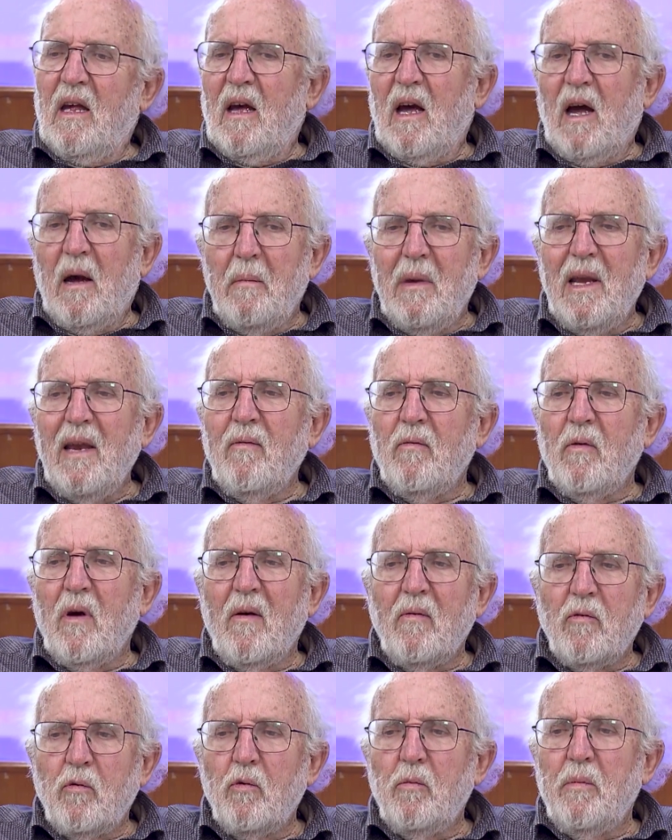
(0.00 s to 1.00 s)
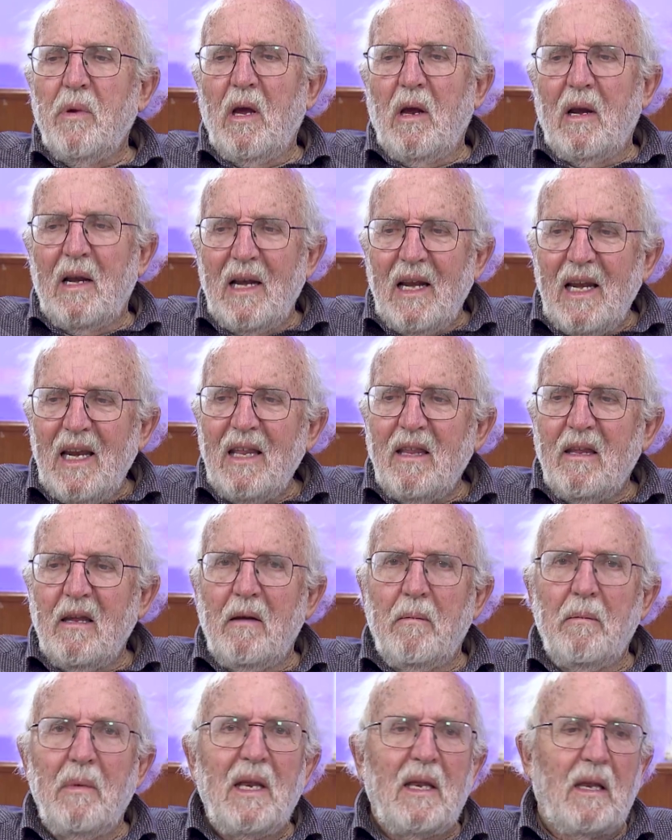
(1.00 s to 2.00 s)
I believe we have to be a little
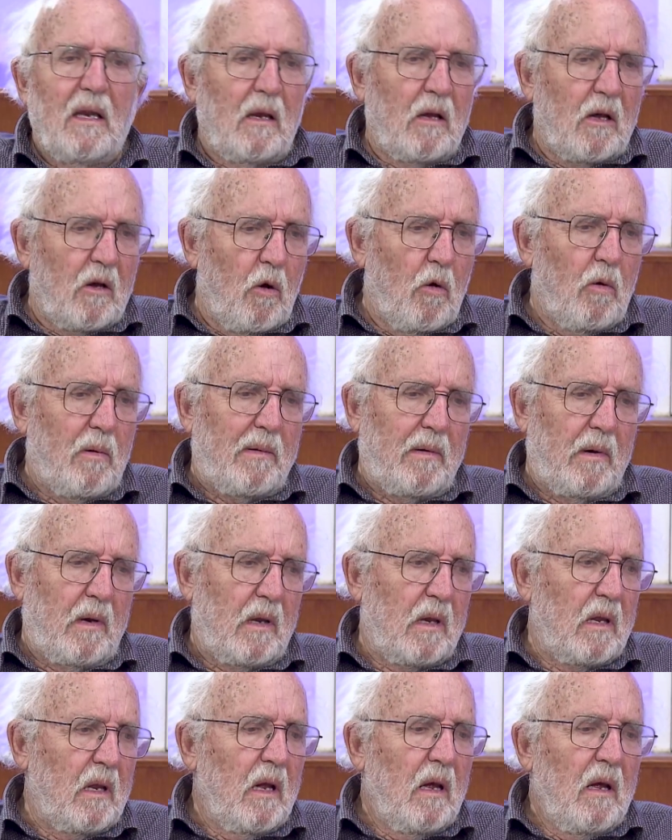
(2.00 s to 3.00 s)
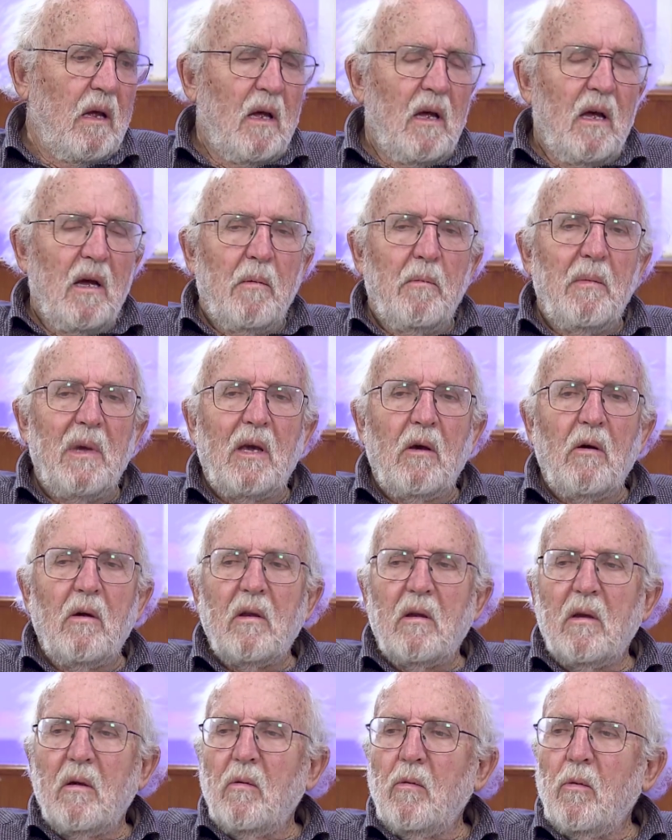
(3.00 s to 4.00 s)
bit cautious
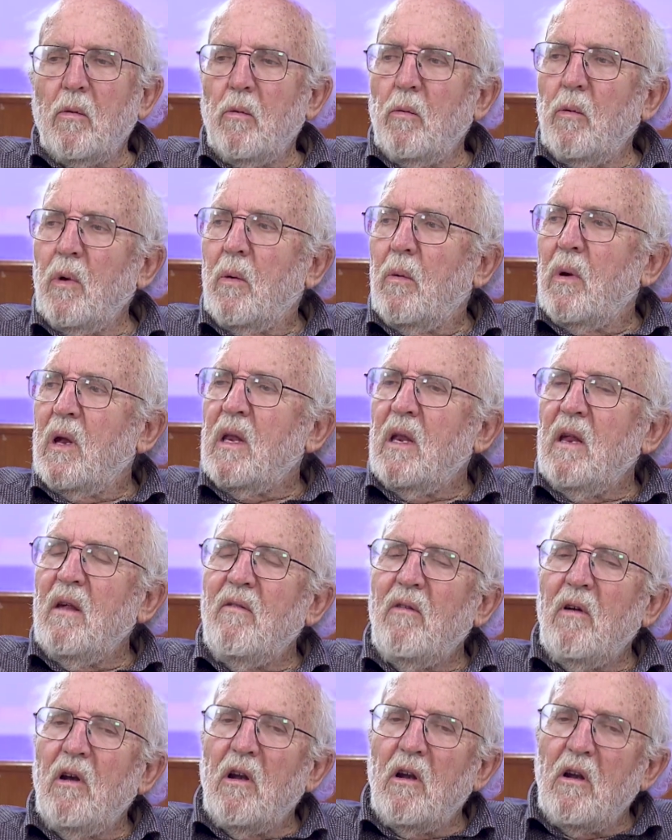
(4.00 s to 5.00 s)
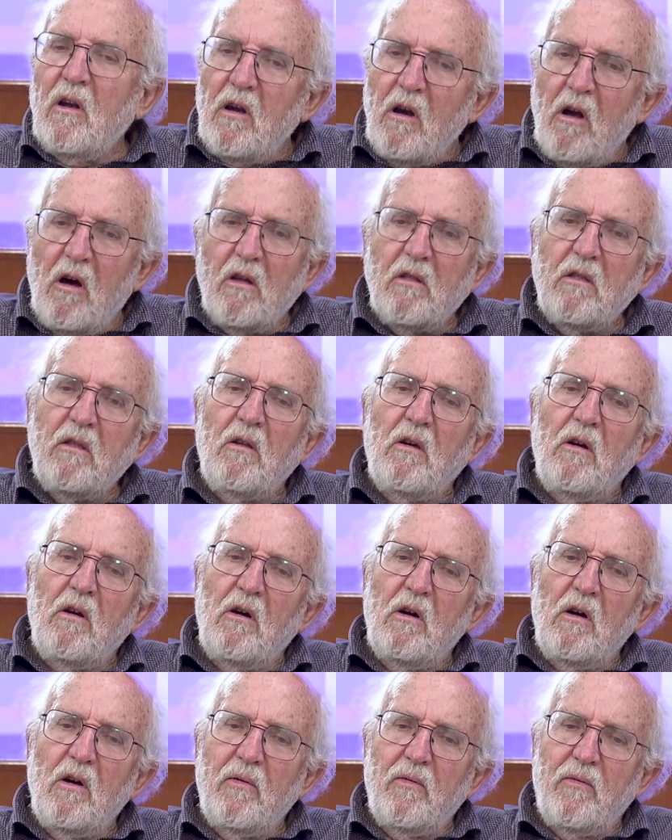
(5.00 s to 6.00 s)
because we receive a lot
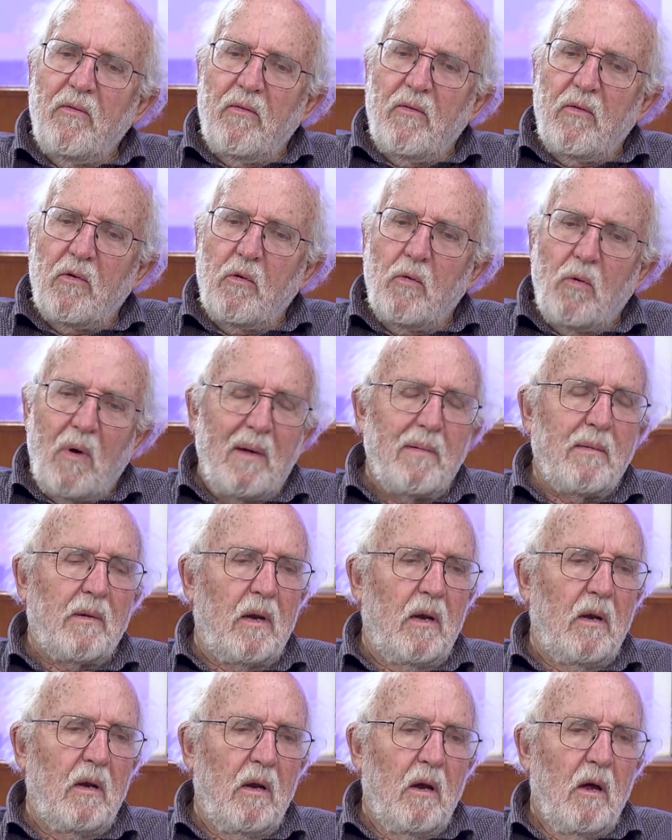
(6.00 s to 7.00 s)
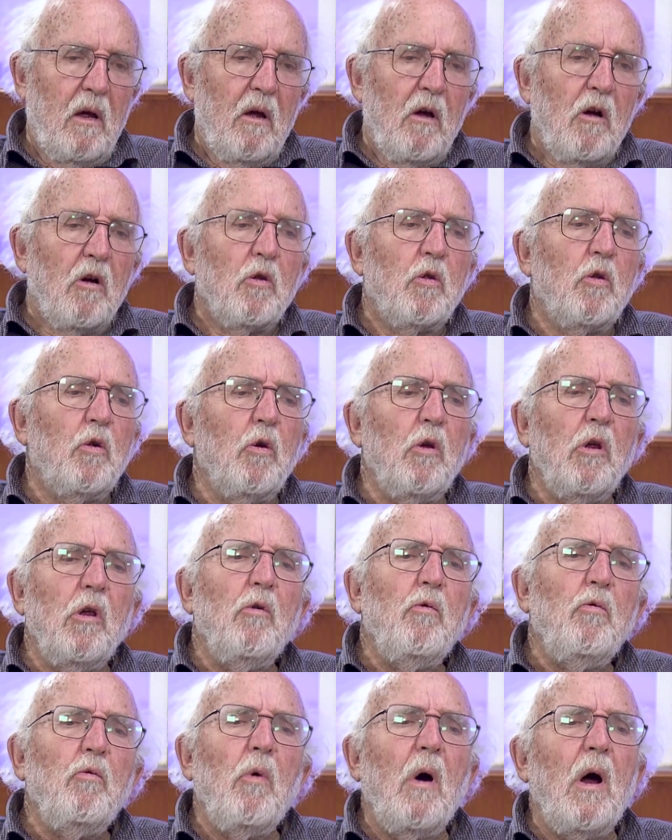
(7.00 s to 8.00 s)
of questions. Do
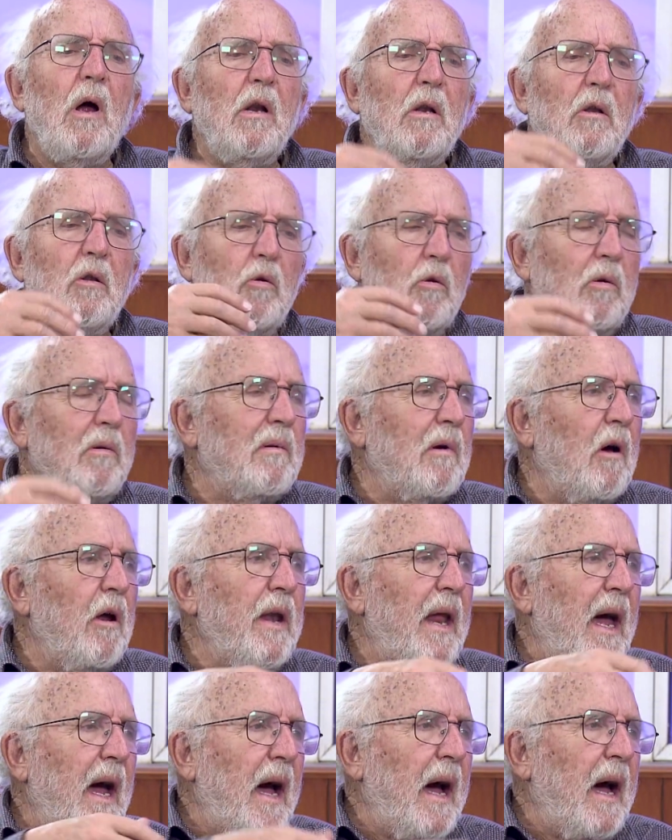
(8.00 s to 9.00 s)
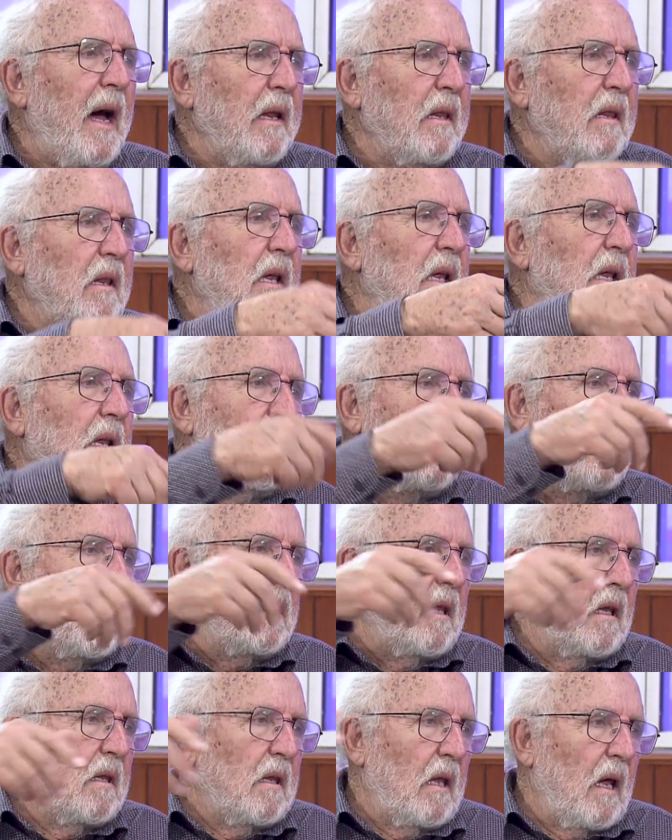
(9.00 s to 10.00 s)
you want to join us in the
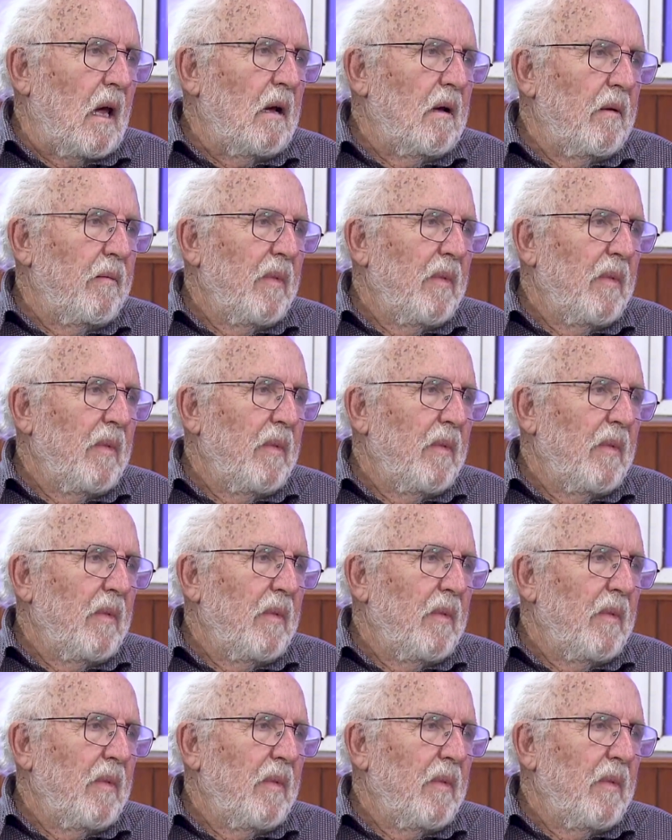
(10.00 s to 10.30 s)
data?